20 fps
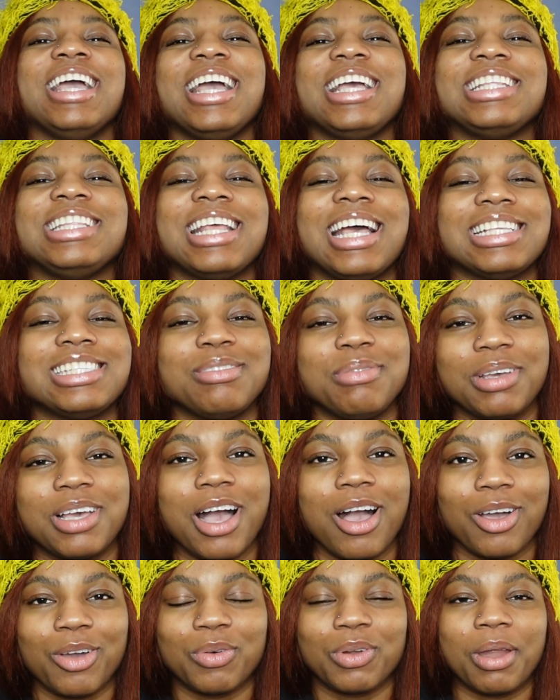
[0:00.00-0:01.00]
Not to be
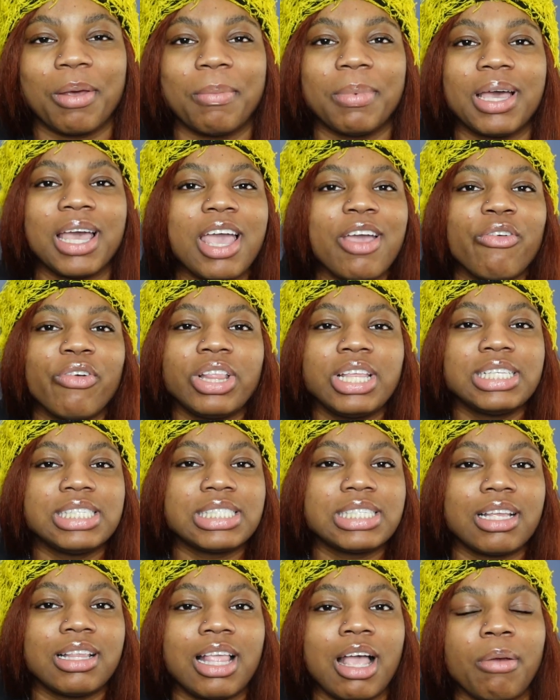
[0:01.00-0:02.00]
cocky with it, but it really
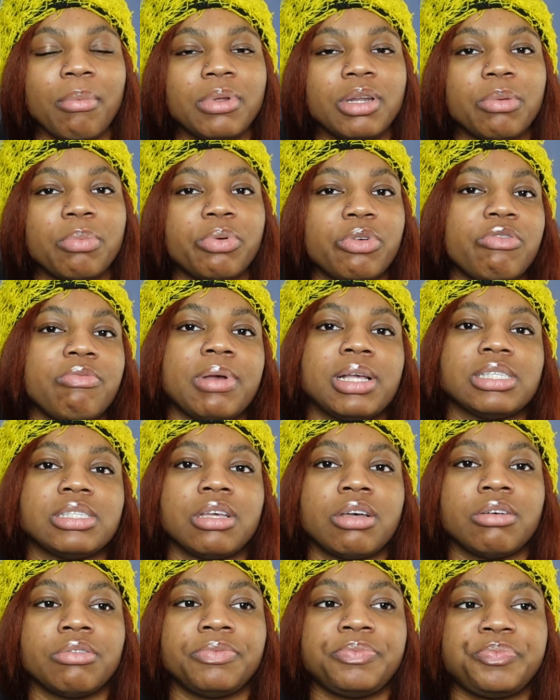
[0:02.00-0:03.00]
just allowed me to prove
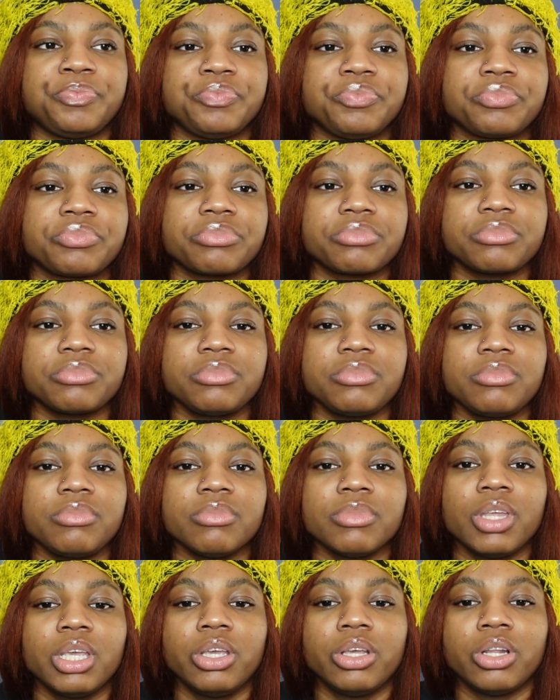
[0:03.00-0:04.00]
myself,
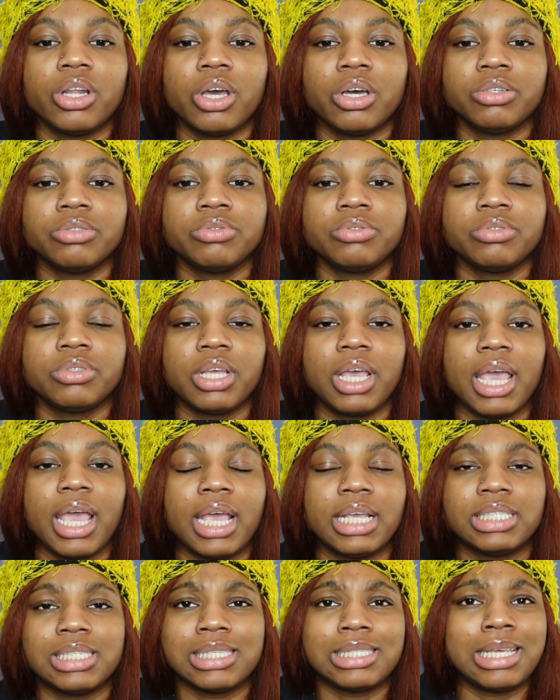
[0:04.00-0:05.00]
you know,
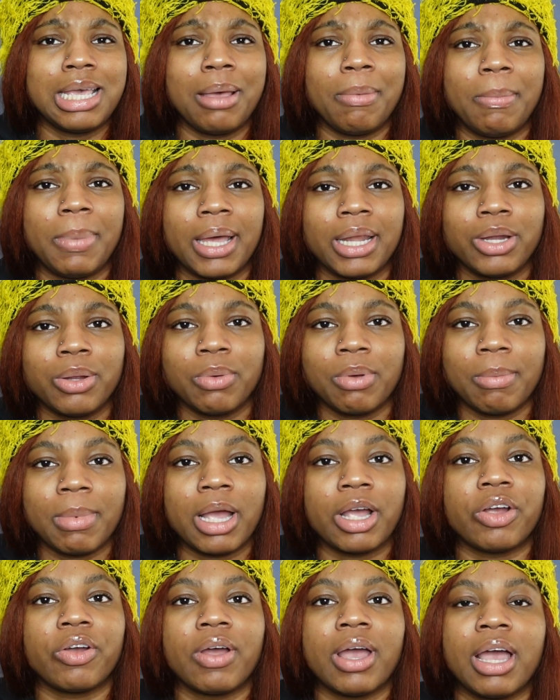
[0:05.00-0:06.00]
and just get better with
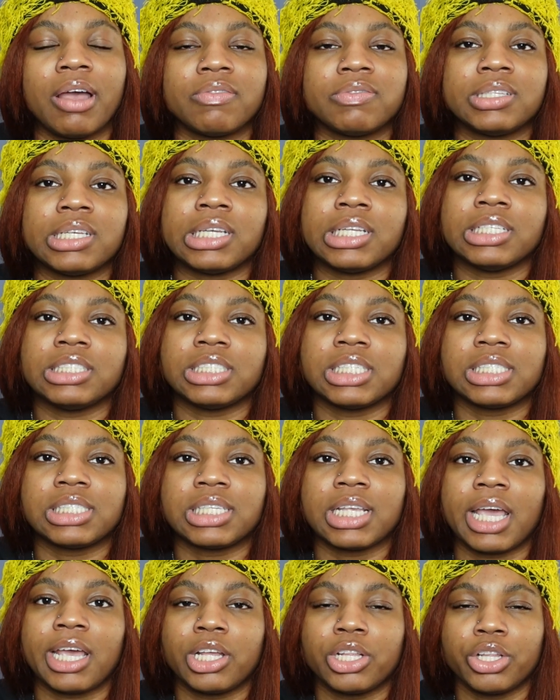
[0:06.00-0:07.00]
my craft and
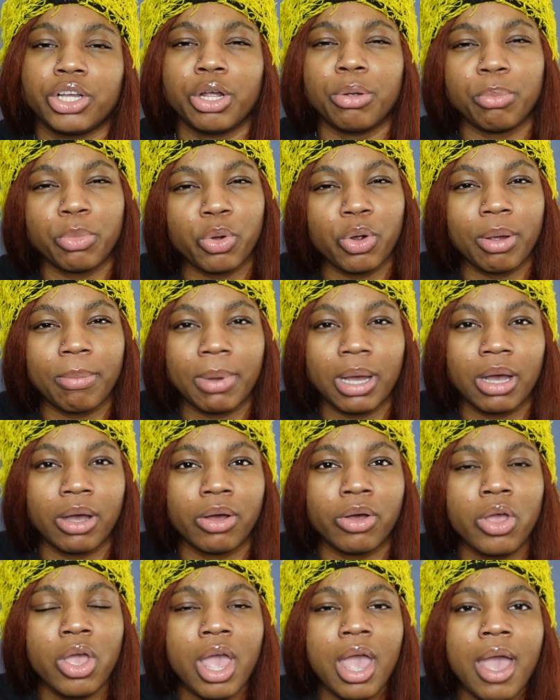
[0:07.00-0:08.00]
just like learn more
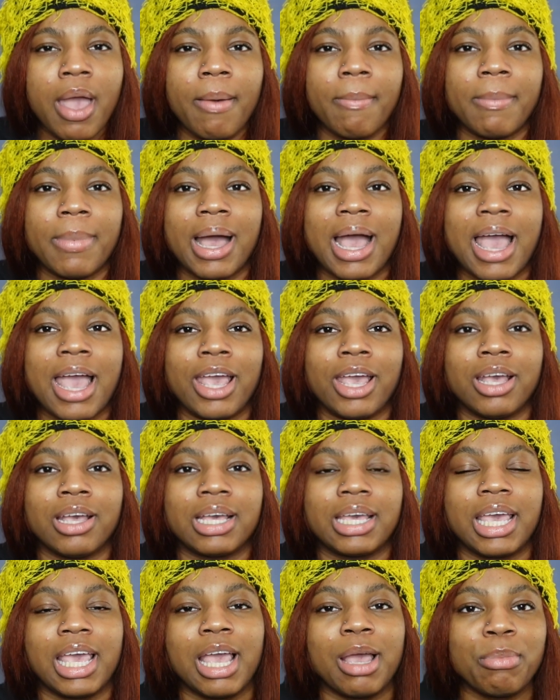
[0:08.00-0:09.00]
about my
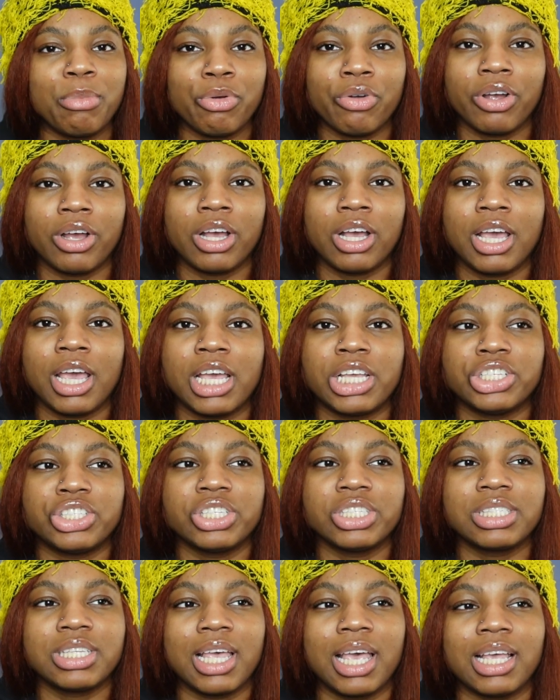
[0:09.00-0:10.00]
camera and
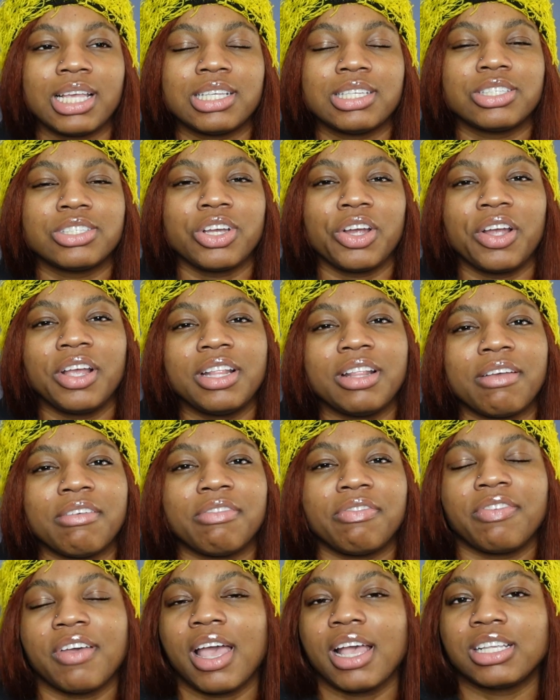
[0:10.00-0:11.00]
just like certain
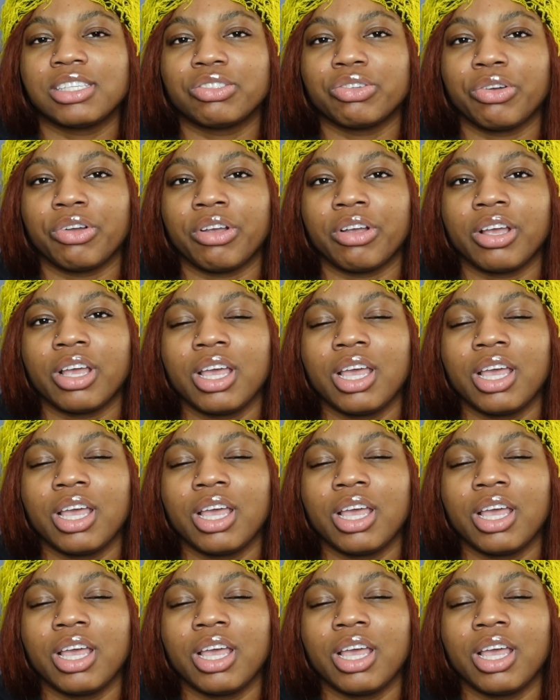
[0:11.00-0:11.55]
effects, or